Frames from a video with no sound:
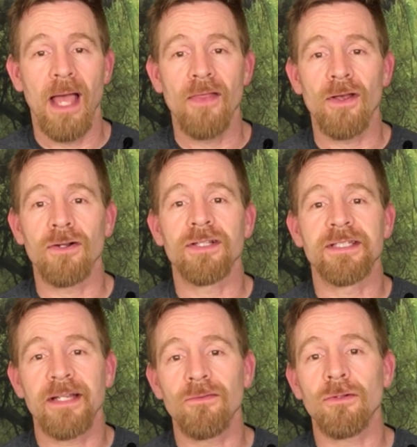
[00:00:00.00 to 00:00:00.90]
There are
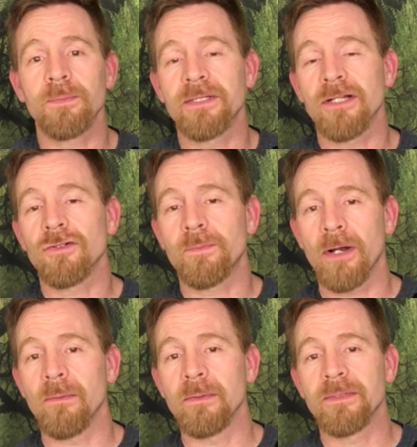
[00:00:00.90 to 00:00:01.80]
several potential
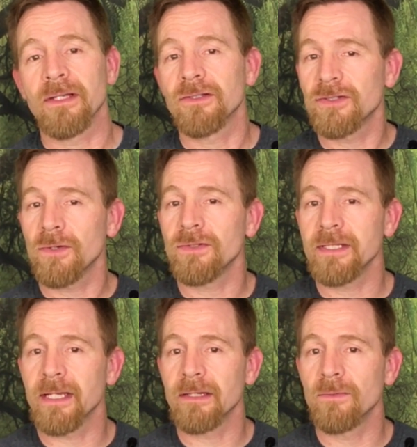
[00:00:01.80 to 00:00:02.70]
problems
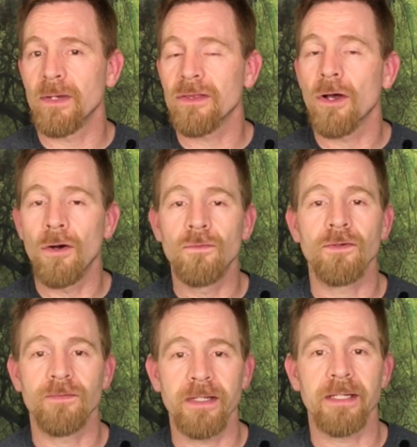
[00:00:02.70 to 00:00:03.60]
associated with
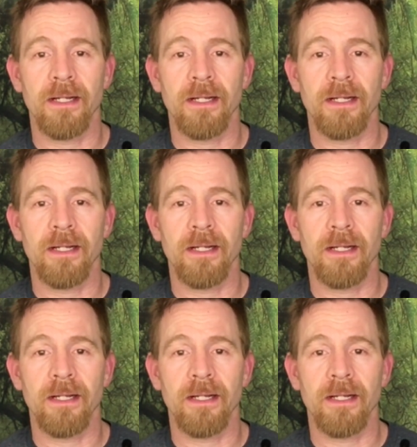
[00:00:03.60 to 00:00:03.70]
overfeeding